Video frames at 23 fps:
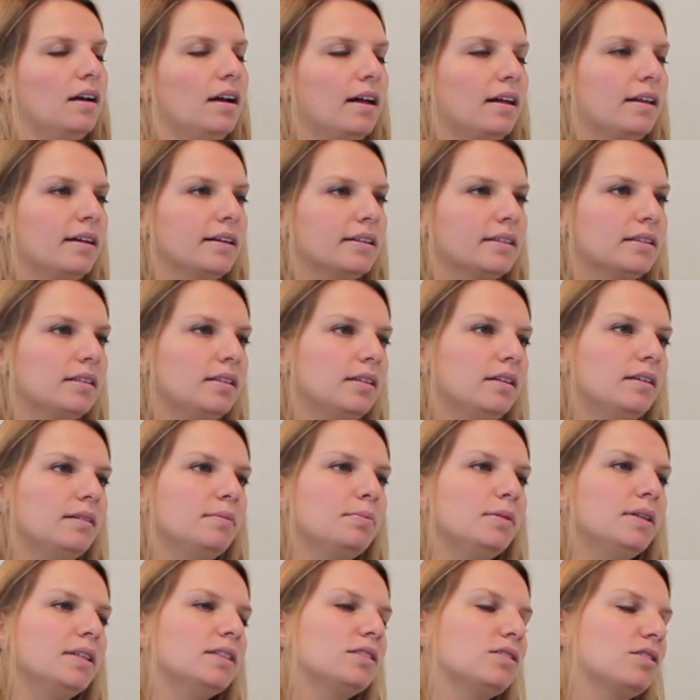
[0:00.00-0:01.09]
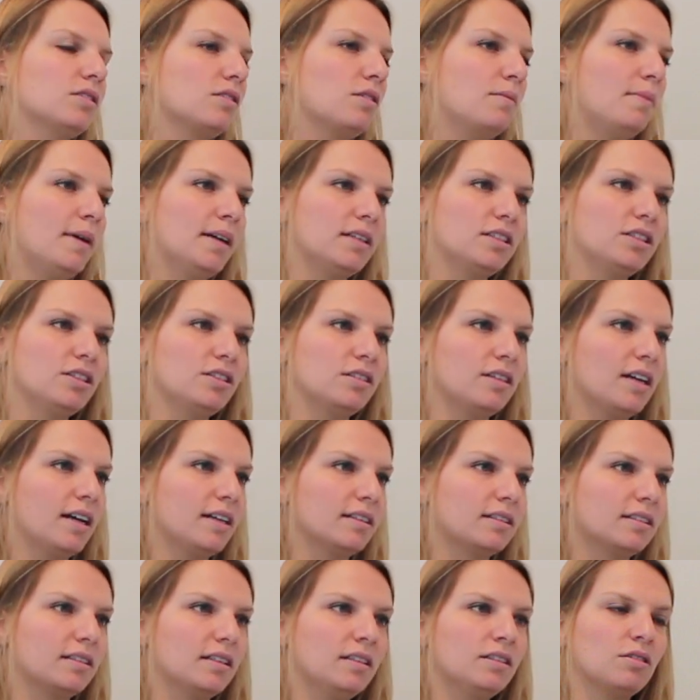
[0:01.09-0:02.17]
Alex, please just go back to your
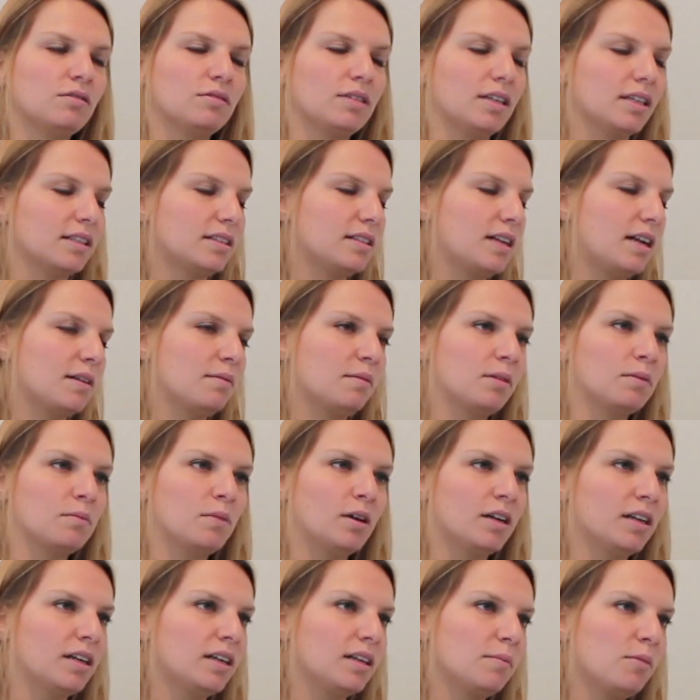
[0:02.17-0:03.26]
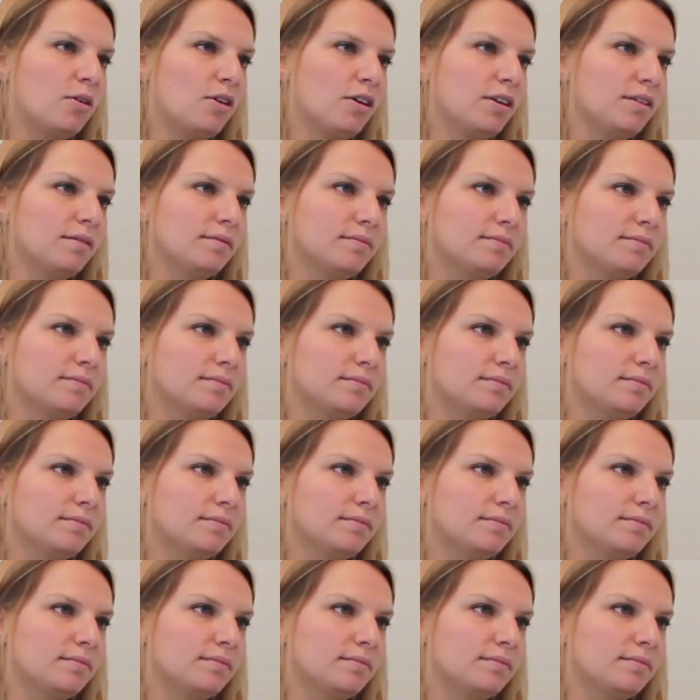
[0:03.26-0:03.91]
desk and don't text 911 anymore.